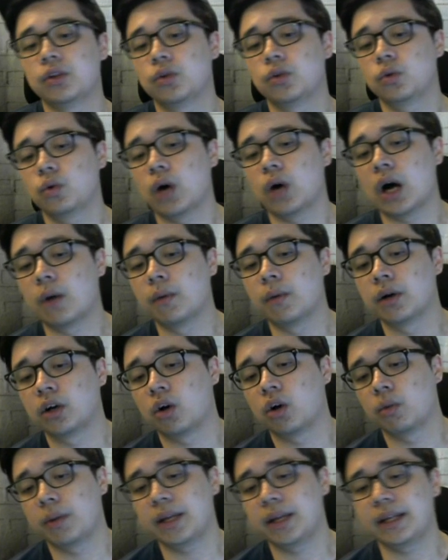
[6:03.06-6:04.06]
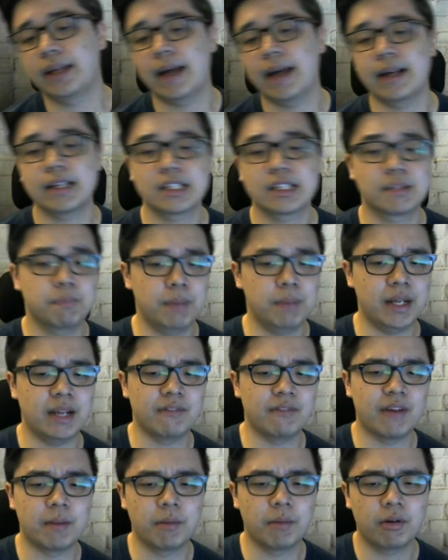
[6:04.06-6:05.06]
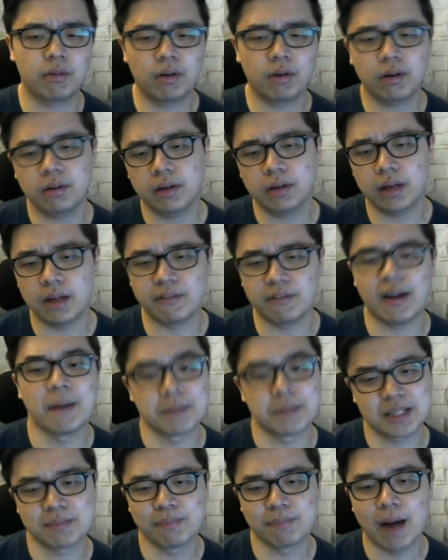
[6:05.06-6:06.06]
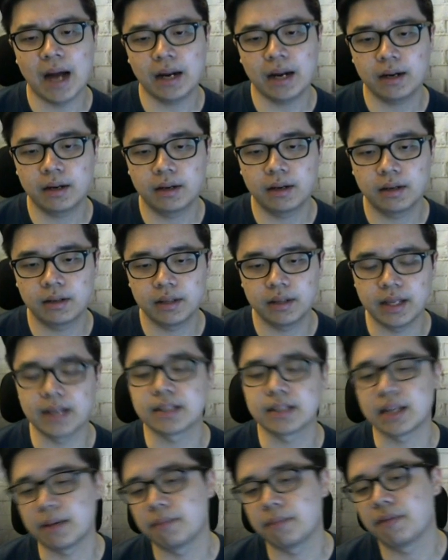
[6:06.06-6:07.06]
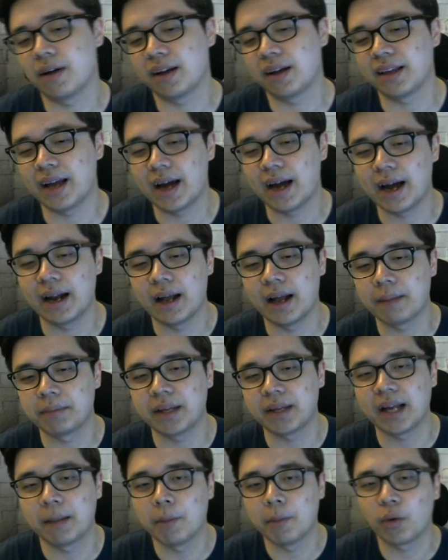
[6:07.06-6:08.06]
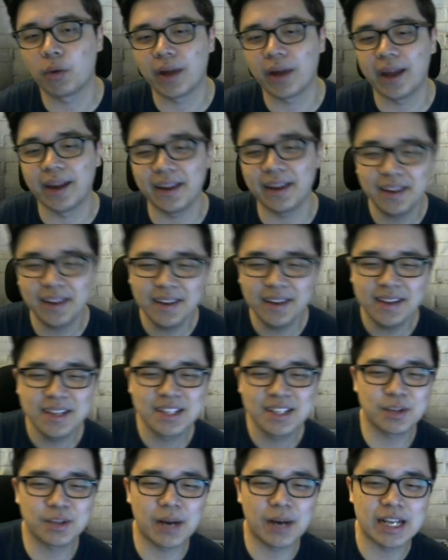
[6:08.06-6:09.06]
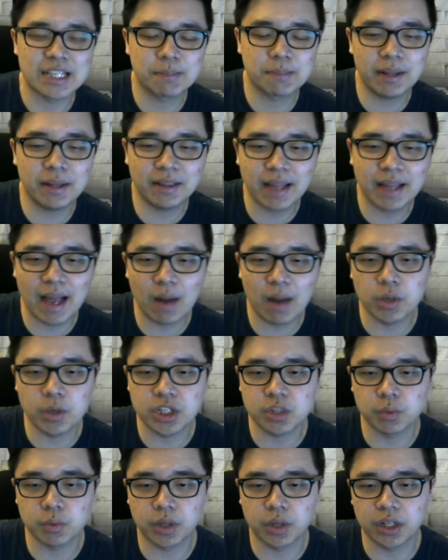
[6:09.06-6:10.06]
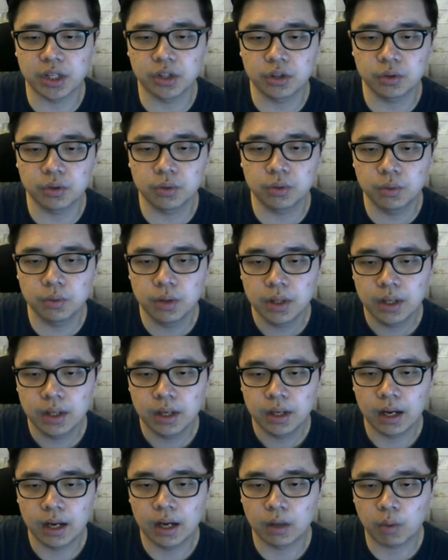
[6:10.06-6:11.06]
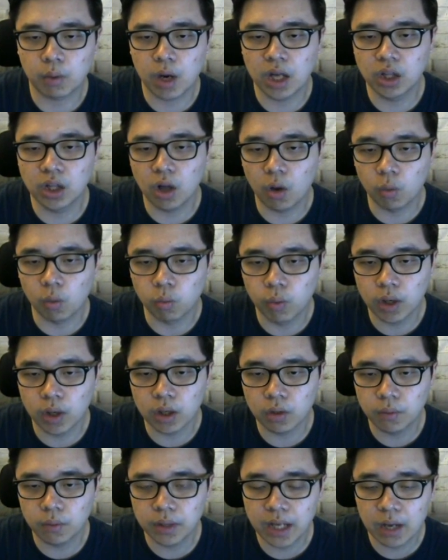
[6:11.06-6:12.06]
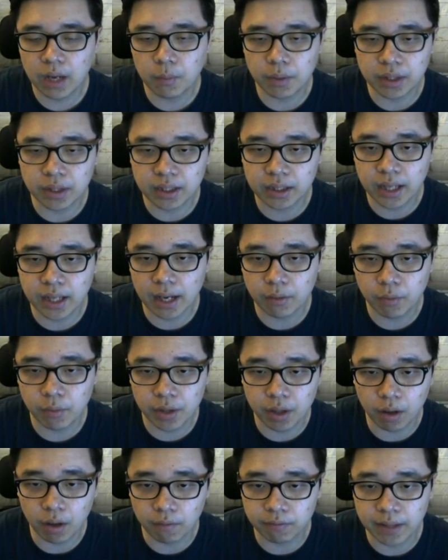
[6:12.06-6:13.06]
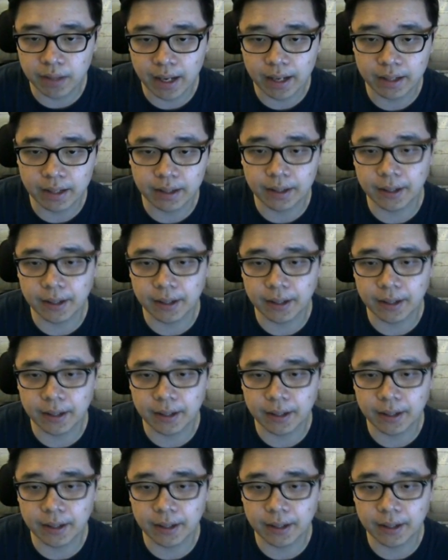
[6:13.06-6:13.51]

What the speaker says: do our Goblin Gang split, if I'm not wrong, if I'm smart. Yes, I think I'm okay. So I split there, which we're gonna do quite a lot of work over there. We get rid of that